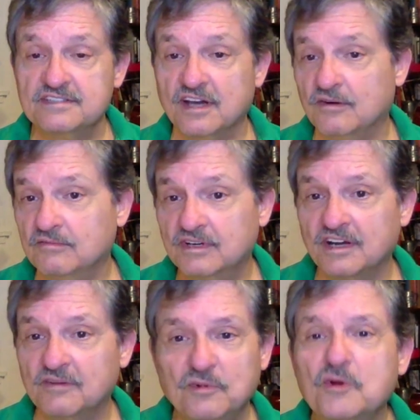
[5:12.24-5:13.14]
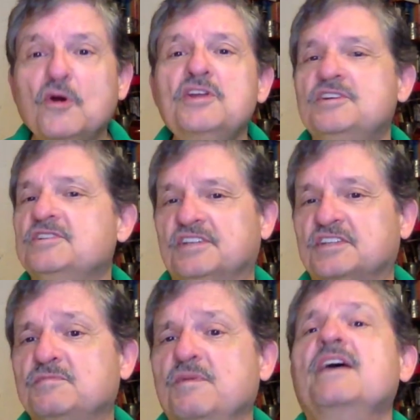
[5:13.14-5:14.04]
So we're we're going to just
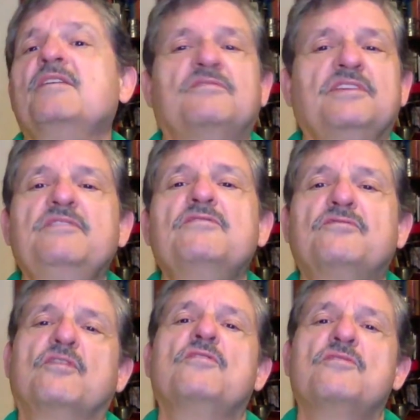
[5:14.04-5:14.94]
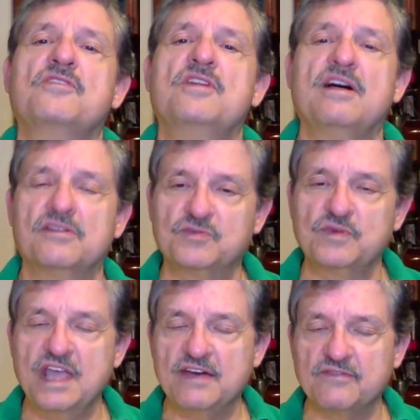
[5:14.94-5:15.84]
expand even further the knowledge
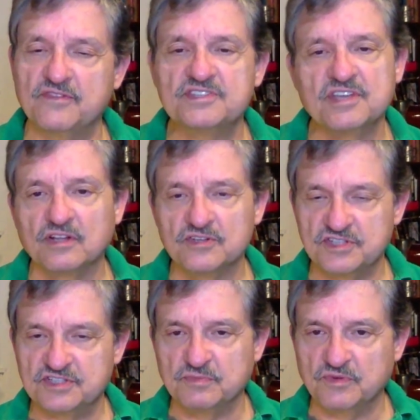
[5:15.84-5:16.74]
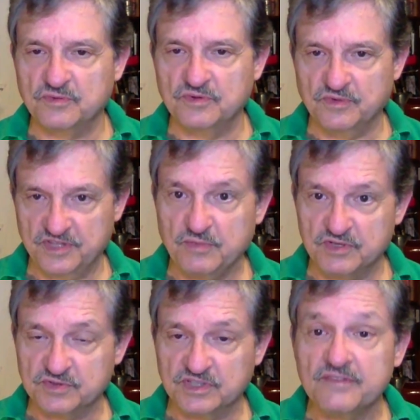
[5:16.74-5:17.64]
we have of the solar system with, within
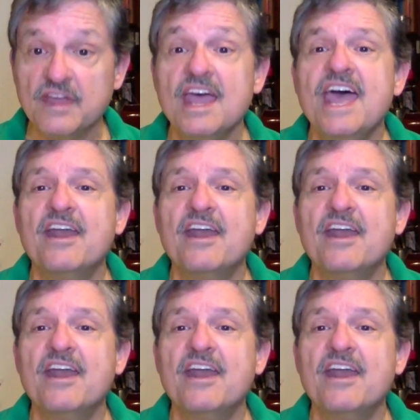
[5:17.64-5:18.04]
which we live,